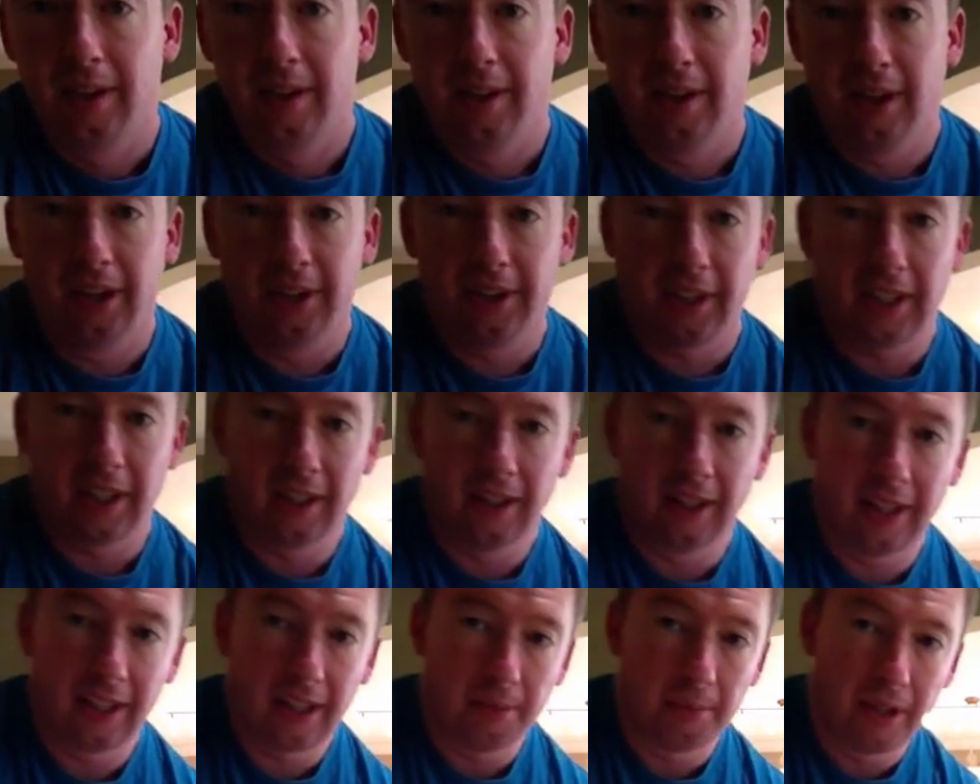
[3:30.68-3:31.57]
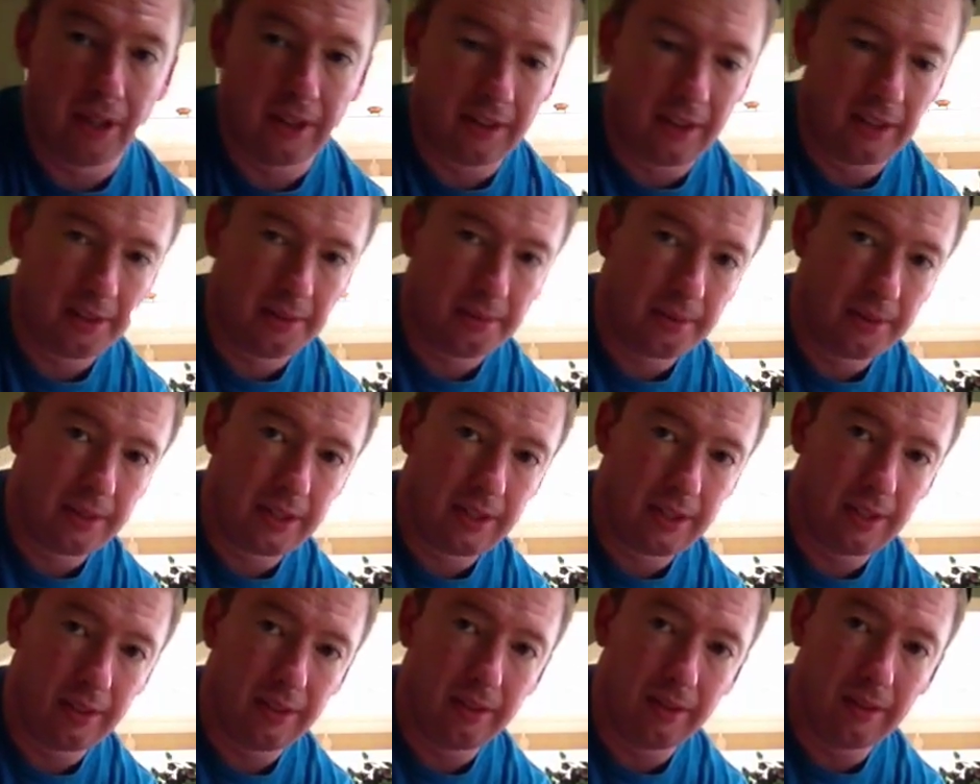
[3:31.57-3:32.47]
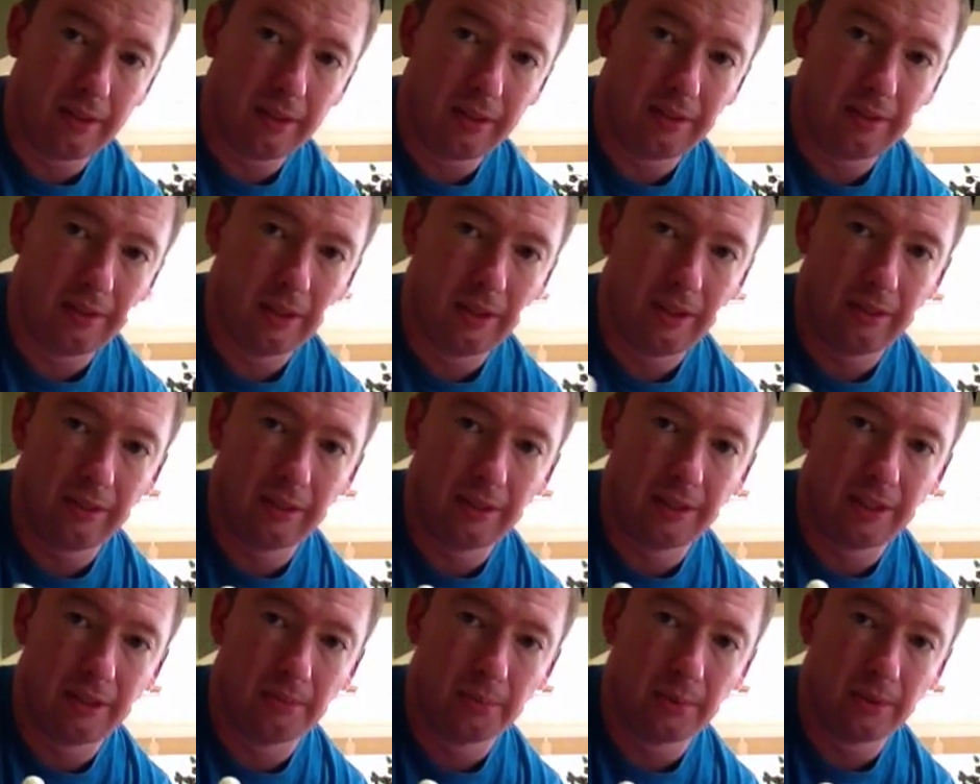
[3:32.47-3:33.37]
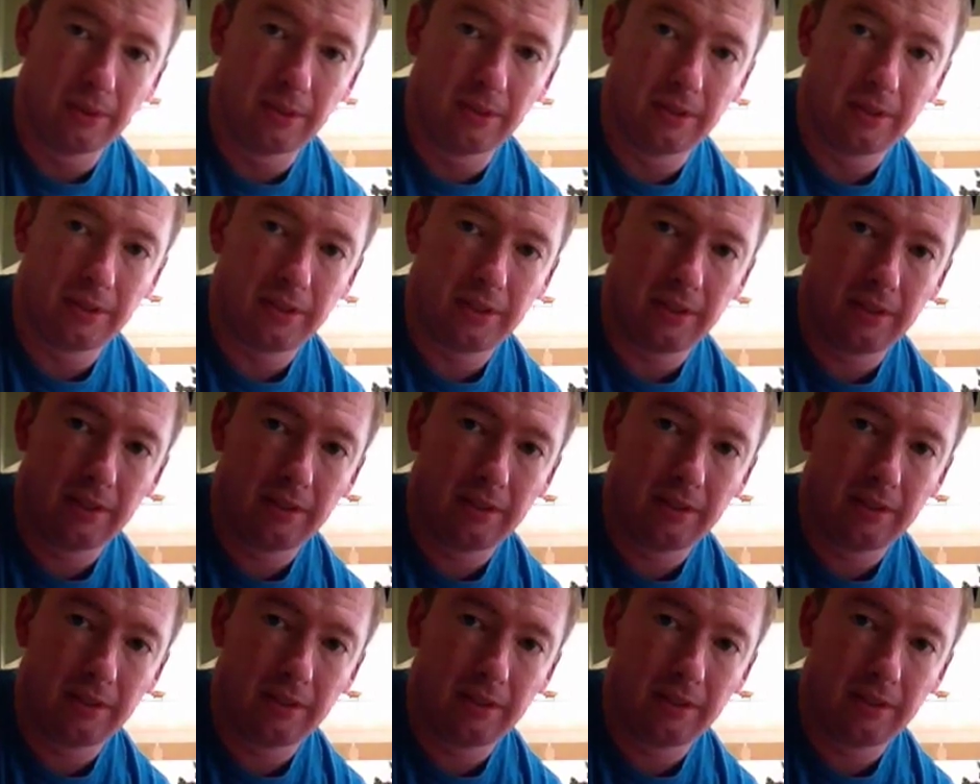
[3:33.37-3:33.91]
Another thing I like about this one too, it really resembles,